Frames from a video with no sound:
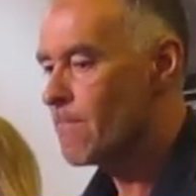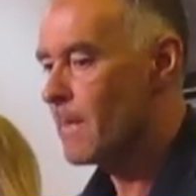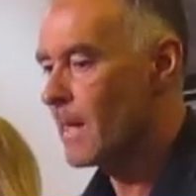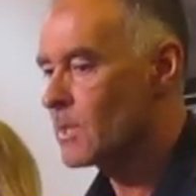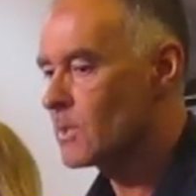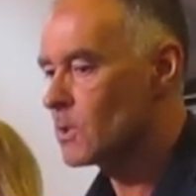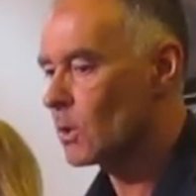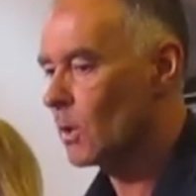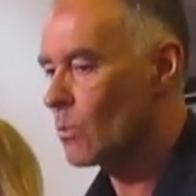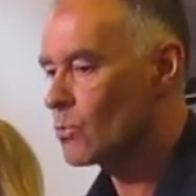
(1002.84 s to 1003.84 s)
My
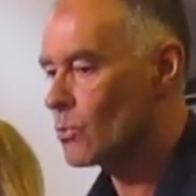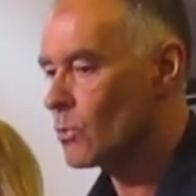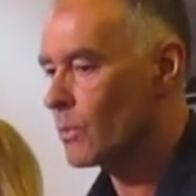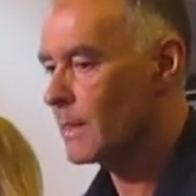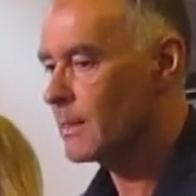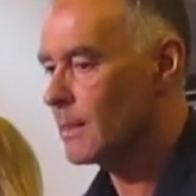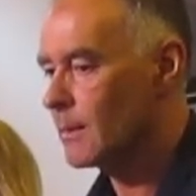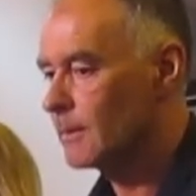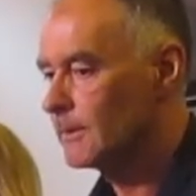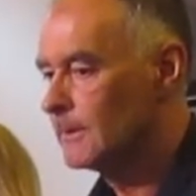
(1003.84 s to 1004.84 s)
senior counsel has
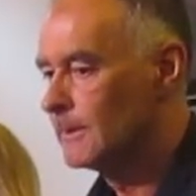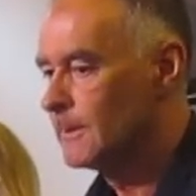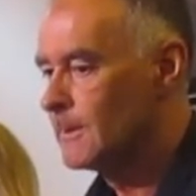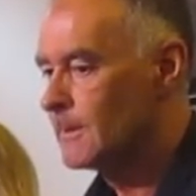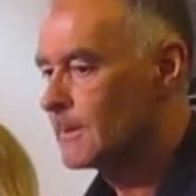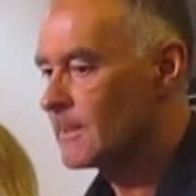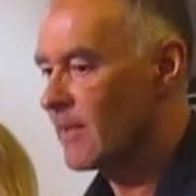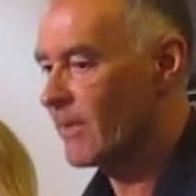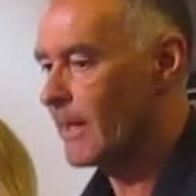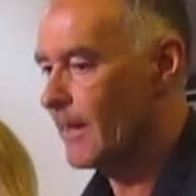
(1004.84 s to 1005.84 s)
already
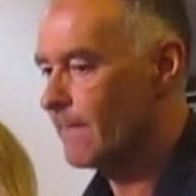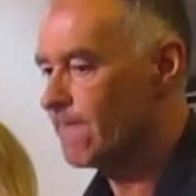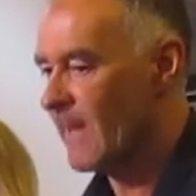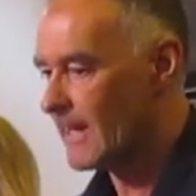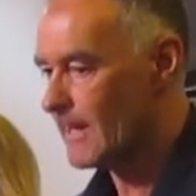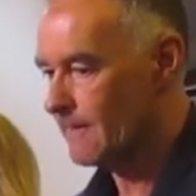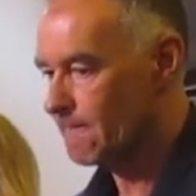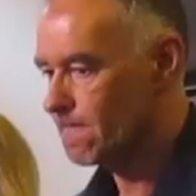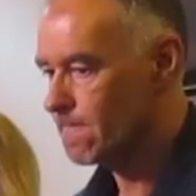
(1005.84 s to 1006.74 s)
given a very